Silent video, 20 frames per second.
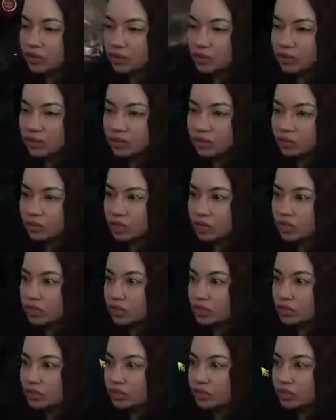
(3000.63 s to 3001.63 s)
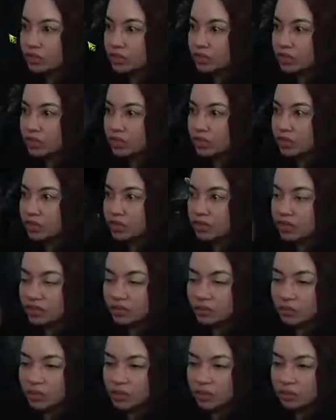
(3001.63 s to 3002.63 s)
And the right
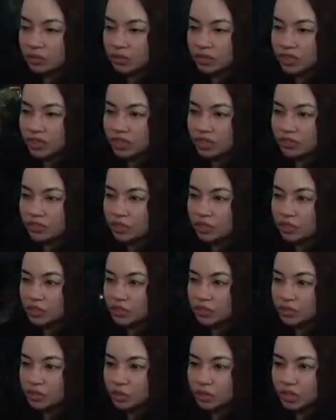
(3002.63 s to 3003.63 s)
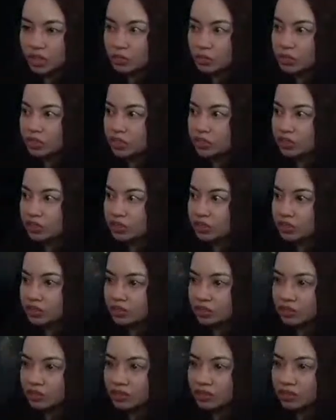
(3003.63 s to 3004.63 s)
side, what do we have here?
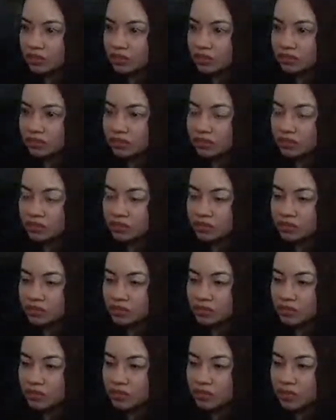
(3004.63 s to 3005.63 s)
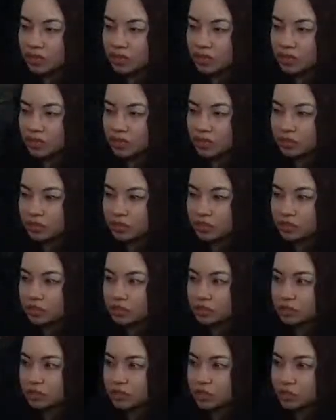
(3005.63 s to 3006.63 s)
Champions. Okay.
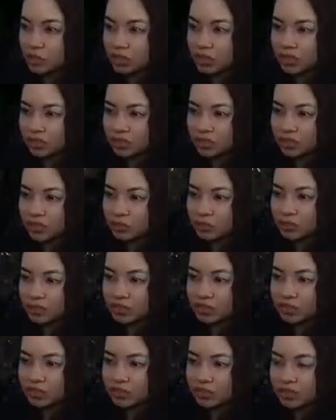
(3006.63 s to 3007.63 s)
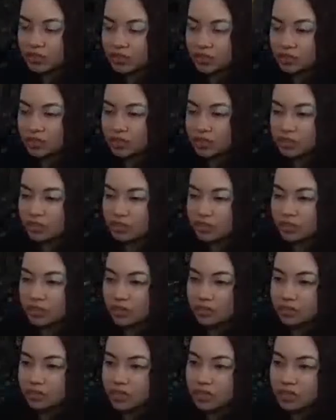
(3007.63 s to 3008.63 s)
Shadow step into the next elite. There you
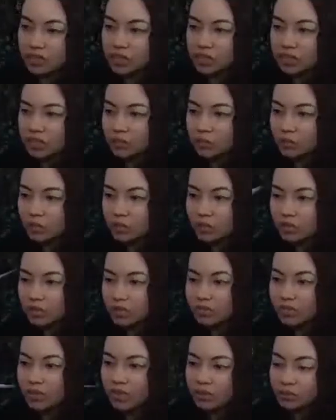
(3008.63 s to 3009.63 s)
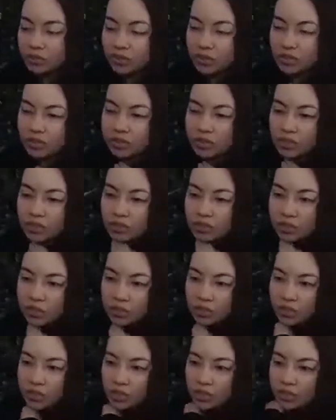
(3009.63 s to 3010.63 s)
go. Mortal Obelisk and
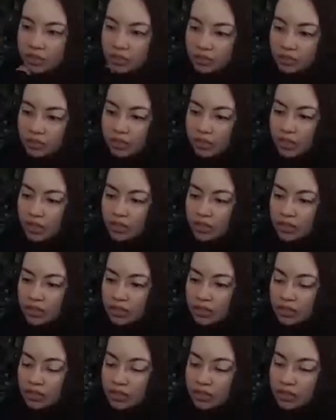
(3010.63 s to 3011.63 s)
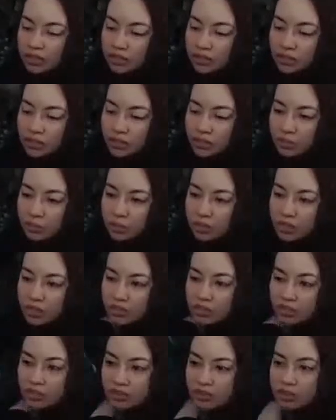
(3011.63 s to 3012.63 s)
Shock Lance here for
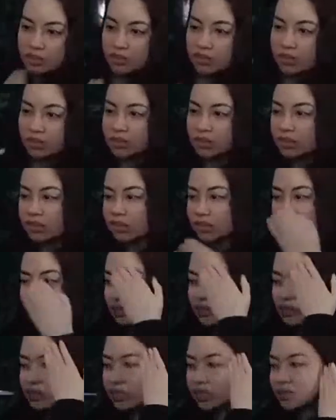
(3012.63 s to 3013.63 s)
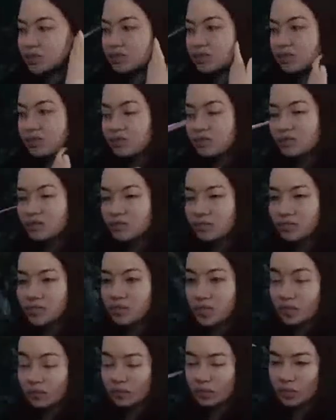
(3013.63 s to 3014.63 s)
me. Get that cleared out.
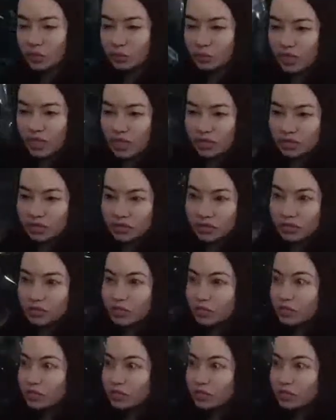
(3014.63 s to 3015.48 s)
Yep, no problem.